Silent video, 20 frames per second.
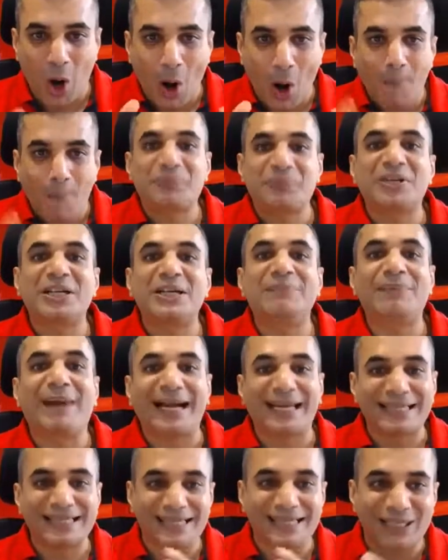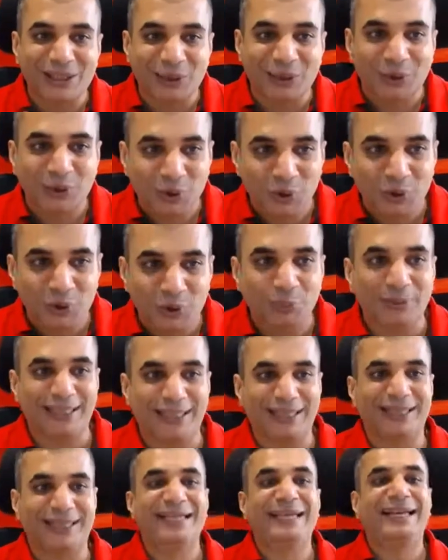optimizing a
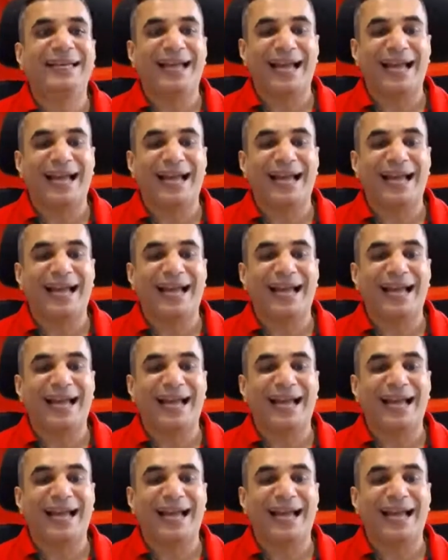human.